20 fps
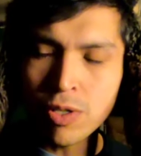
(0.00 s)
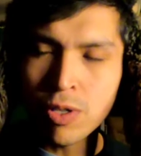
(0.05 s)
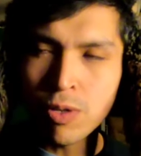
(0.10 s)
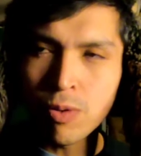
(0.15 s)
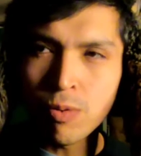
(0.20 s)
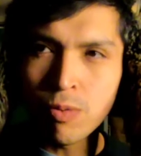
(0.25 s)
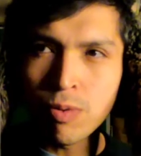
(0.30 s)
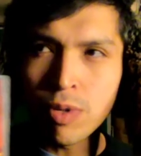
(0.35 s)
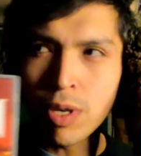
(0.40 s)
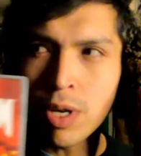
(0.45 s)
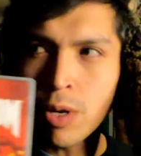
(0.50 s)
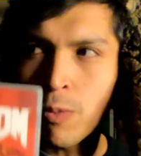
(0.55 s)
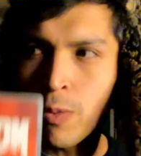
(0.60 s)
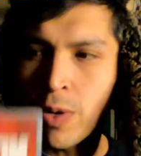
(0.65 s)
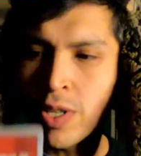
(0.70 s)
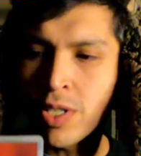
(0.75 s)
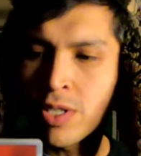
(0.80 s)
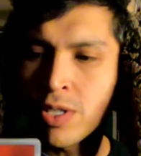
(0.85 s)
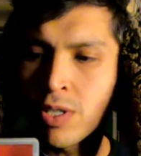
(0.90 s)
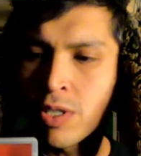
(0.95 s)
to the
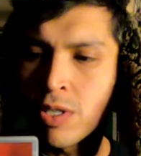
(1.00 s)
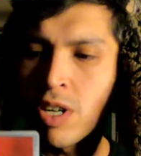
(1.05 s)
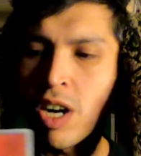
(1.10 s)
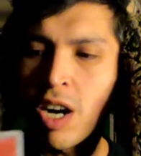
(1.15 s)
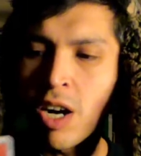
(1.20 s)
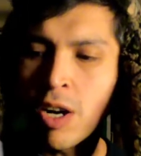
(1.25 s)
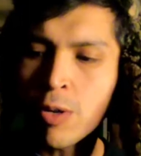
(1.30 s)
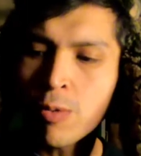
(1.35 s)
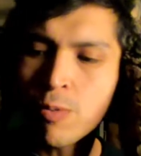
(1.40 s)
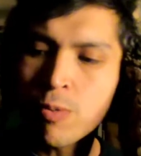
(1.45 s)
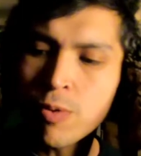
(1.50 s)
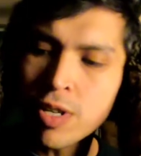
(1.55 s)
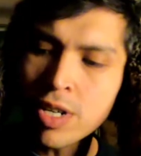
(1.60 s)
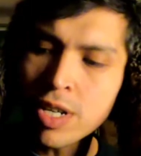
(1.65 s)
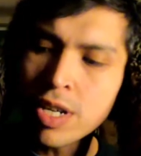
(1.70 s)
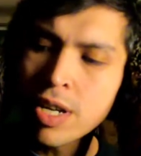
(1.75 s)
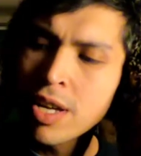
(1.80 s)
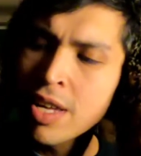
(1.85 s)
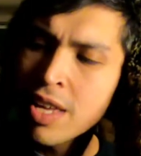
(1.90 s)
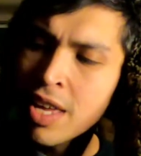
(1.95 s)
original
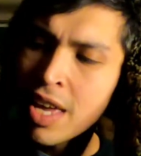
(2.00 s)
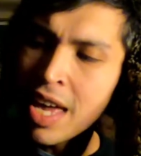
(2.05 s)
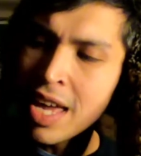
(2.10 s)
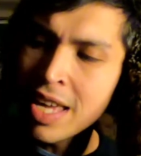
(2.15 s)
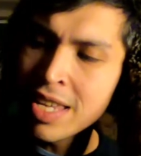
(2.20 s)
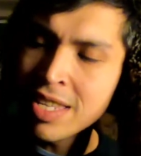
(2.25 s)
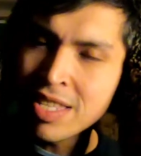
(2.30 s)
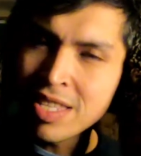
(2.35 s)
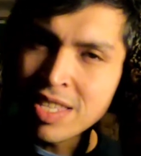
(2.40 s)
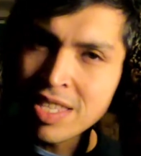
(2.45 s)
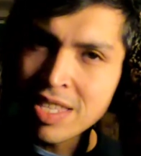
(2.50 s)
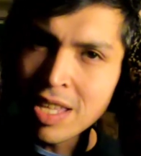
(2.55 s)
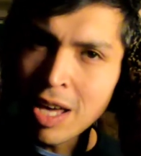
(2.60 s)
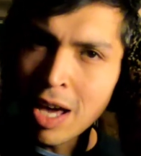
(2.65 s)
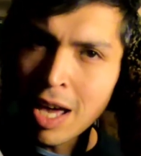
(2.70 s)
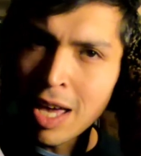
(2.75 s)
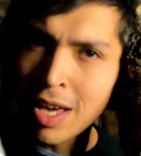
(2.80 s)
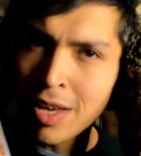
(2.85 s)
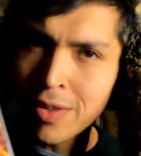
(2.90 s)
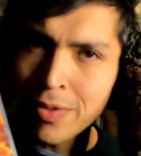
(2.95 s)
artwork, and
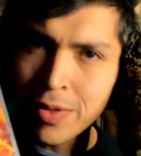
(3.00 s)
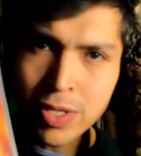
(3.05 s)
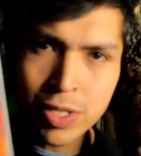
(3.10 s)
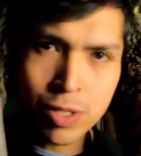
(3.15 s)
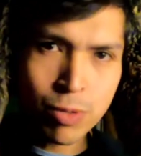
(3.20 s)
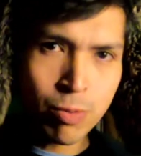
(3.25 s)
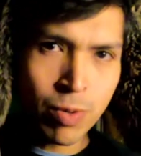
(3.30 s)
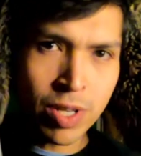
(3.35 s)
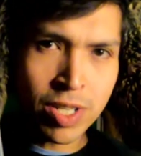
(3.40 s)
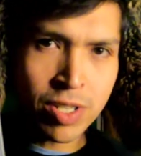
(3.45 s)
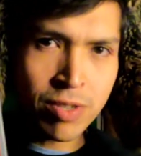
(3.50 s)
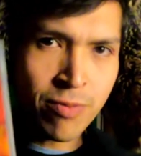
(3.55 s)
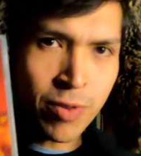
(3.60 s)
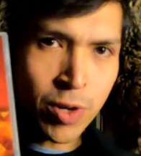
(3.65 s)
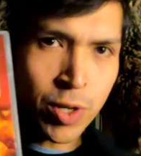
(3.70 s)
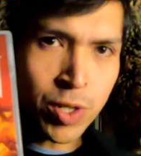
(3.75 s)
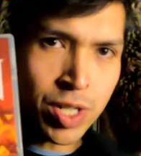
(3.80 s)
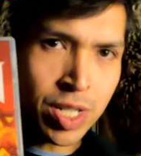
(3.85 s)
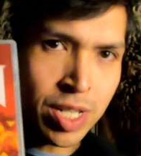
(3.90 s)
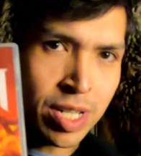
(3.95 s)
the Switch
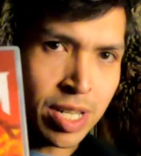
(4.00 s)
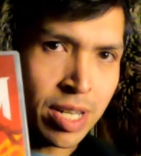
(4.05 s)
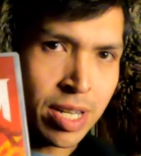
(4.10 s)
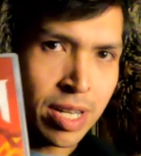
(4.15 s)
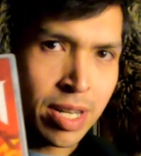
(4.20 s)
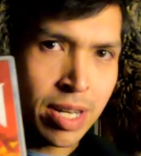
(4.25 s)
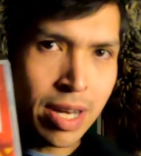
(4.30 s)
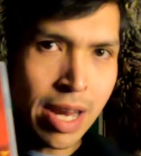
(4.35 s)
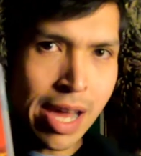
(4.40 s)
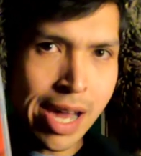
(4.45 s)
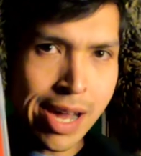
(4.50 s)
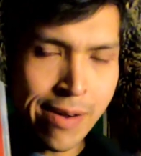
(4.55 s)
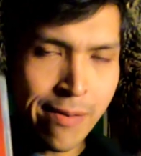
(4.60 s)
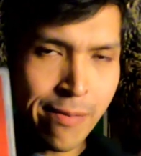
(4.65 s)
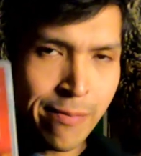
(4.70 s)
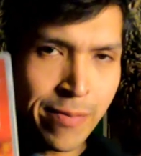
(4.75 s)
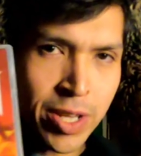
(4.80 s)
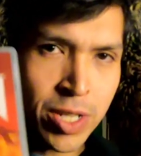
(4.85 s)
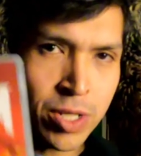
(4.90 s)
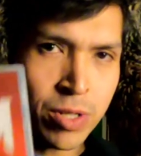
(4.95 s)
version
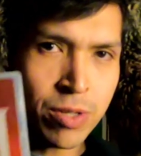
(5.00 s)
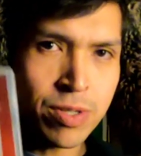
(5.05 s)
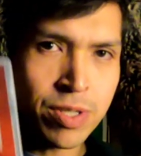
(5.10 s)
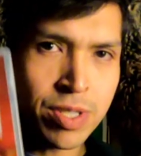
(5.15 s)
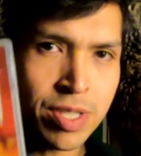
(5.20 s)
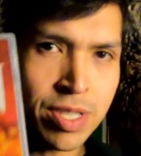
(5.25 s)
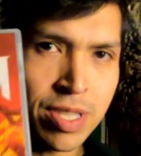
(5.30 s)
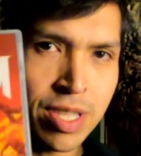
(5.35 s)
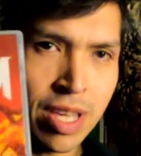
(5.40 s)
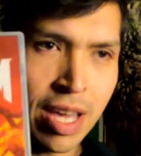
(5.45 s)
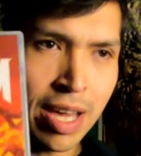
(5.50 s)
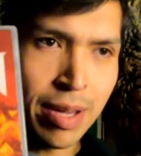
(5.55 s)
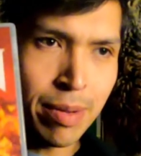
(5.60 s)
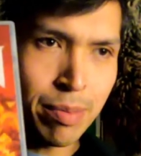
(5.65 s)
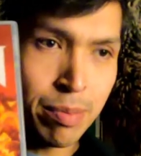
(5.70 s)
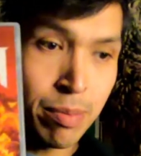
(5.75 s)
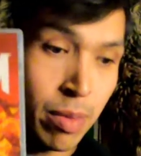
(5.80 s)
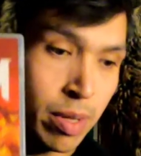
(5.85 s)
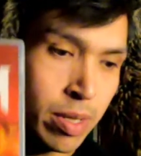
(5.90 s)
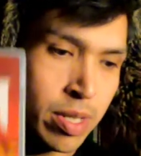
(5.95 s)
features
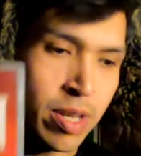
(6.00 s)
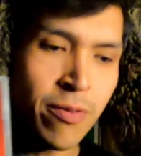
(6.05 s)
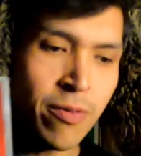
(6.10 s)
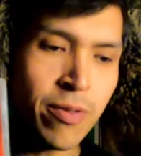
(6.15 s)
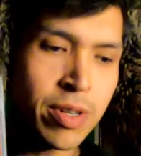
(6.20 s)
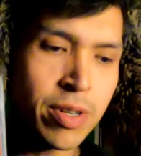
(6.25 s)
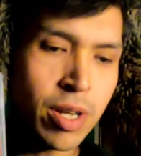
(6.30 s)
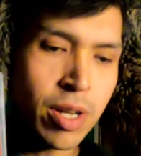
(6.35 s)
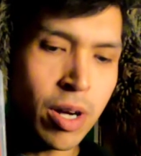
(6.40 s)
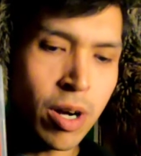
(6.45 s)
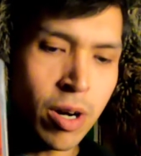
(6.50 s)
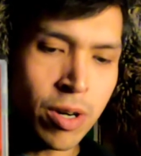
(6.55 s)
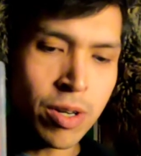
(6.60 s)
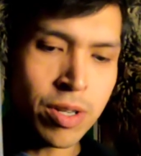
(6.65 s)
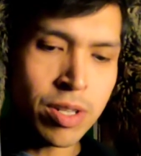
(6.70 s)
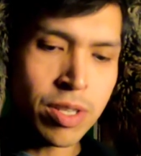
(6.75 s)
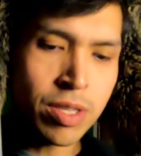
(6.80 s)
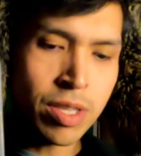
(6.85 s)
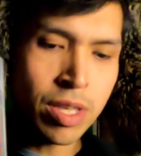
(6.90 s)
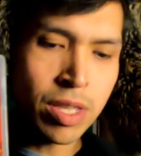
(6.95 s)
different
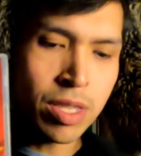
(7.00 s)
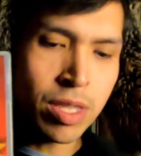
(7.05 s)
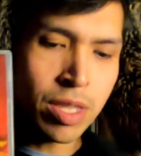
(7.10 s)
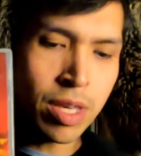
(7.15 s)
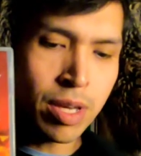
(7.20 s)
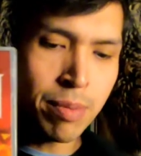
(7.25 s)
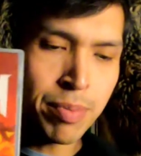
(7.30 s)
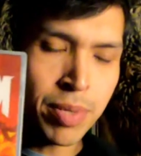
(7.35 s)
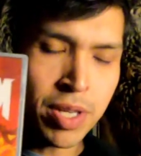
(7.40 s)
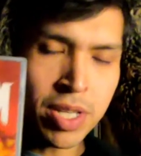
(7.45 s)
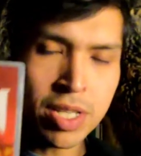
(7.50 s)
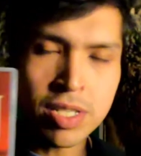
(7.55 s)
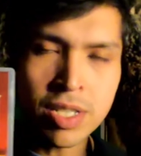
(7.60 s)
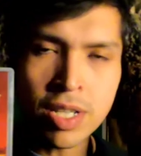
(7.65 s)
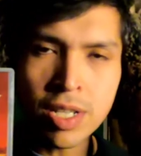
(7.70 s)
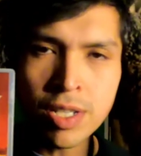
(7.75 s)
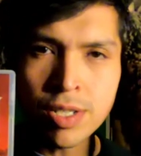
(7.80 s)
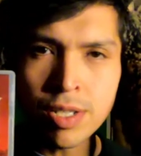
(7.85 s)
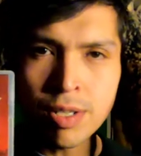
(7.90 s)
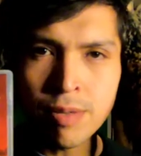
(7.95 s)
art than the
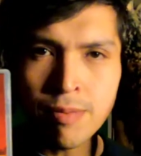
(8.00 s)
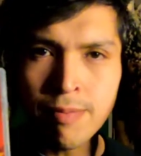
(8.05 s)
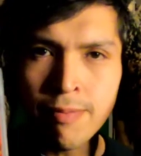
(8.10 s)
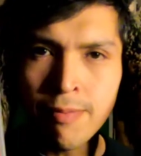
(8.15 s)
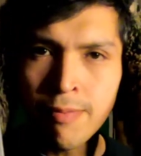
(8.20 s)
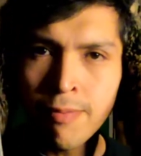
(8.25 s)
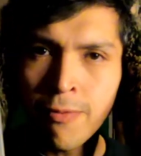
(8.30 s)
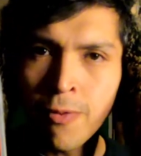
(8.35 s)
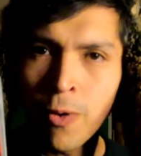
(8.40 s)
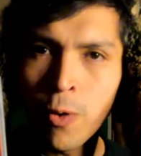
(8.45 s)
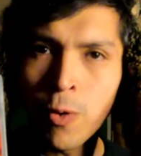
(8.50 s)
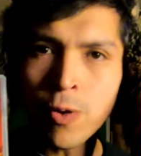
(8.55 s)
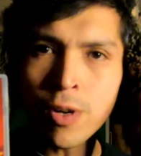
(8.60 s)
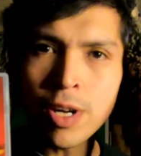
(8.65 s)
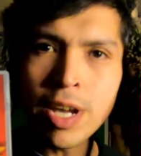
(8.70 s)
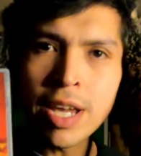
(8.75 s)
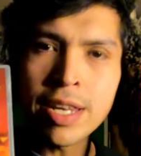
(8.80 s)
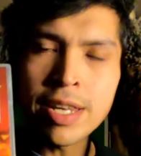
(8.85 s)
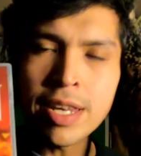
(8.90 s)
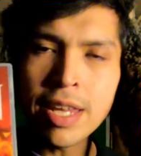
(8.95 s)
PlayStation 4
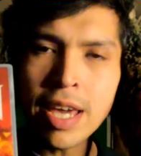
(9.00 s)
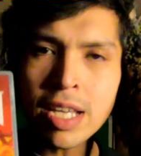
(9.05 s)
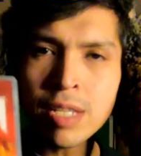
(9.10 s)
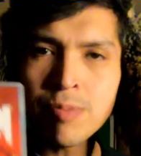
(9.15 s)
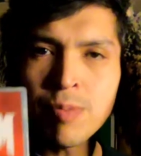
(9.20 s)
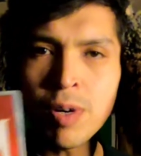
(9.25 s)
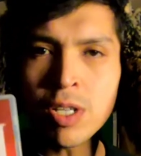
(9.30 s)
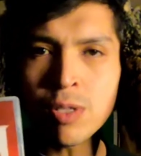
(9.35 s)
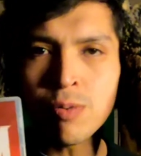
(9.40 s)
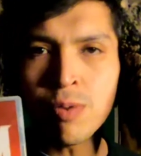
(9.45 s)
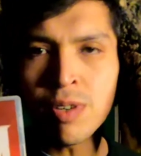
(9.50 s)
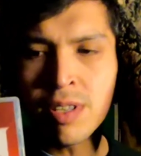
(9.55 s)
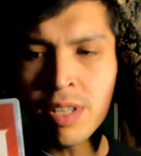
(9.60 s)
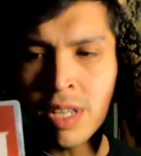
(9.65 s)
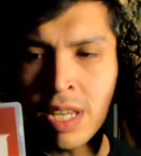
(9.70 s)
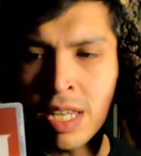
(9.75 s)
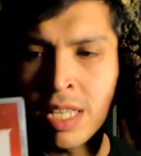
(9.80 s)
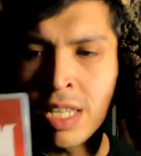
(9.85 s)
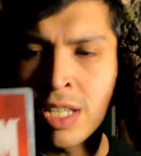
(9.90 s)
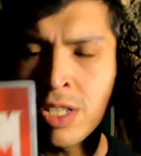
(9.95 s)
and Xbox One
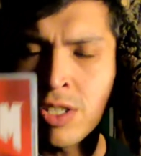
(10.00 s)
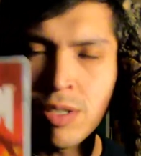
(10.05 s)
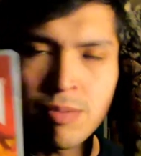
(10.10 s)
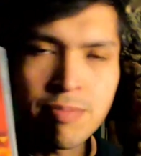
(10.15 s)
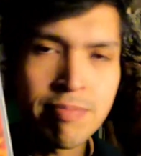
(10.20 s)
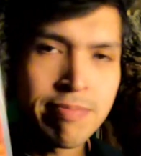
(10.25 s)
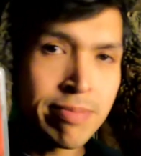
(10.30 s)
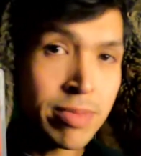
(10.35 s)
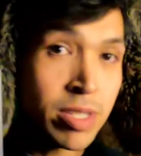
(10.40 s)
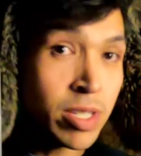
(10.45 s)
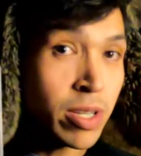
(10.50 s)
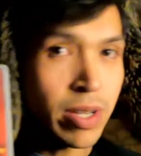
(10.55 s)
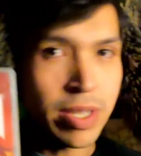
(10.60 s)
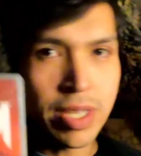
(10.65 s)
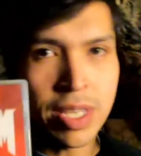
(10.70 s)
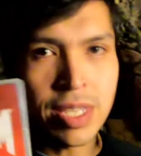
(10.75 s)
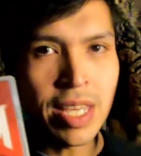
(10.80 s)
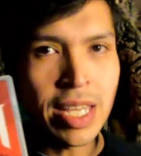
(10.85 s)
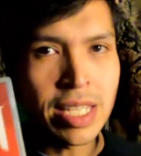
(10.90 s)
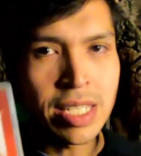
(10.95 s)
edition. So I
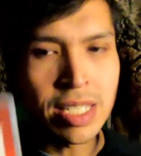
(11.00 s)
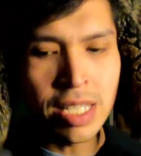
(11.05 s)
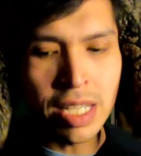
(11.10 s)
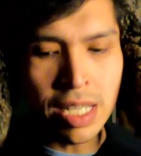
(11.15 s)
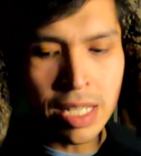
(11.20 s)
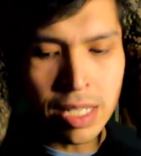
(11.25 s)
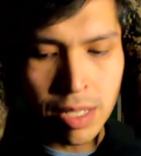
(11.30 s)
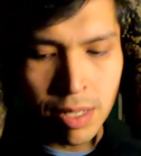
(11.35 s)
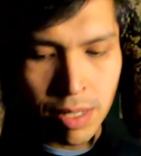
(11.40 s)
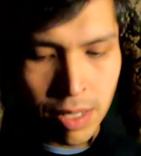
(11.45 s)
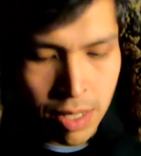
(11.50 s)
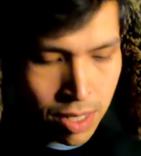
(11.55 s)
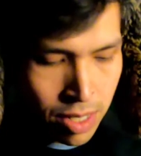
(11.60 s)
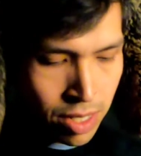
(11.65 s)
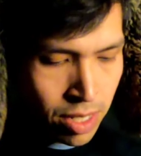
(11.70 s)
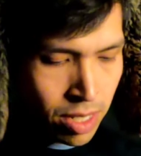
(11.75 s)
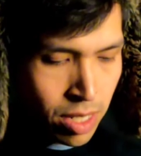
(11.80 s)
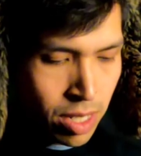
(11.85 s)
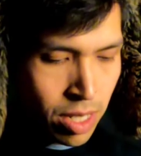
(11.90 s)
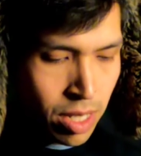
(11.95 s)
think that's neat.
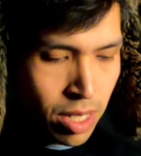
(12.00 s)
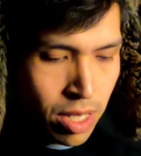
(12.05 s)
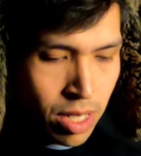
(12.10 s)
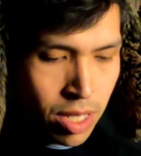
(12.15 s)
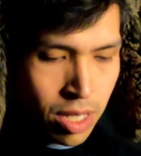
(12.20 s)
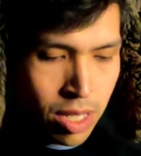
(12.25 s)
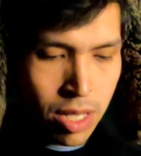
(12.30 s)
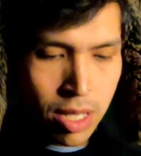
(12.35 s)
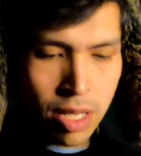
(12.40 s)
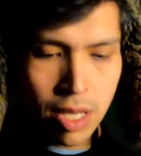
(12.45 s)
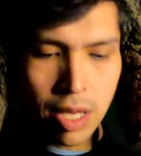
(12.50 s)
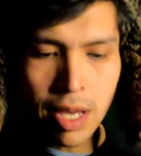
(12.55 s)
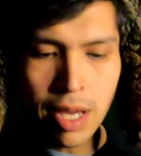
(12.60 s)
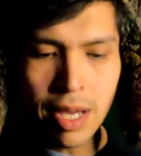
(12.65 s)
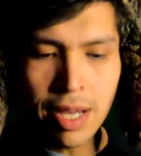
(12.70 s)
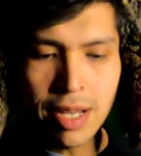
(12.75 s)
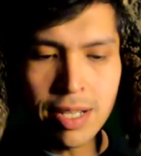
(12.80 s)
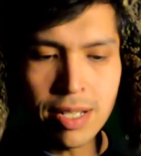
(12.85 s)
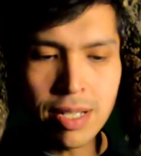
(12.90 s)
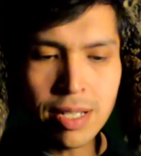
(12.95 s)

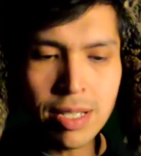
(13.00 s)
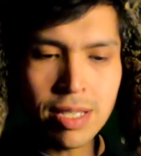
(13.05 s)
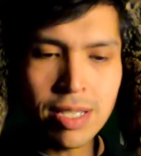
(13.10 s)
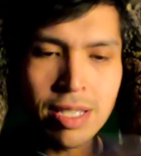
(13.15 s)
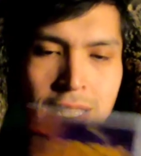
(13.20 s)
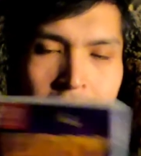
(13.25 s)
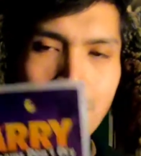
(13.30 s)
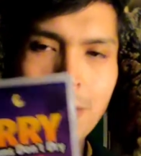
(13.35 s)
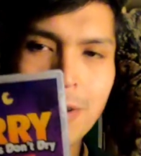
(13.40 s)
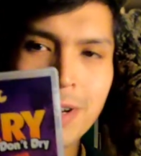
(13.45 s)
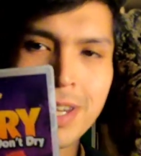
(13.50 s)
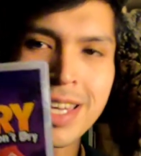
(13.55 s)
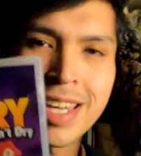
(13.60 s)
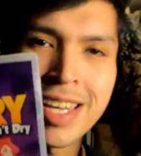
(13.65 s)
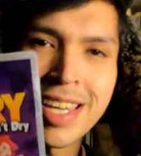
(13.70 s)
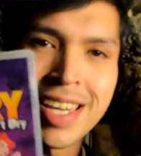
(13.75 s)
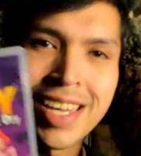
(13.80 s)
Larry,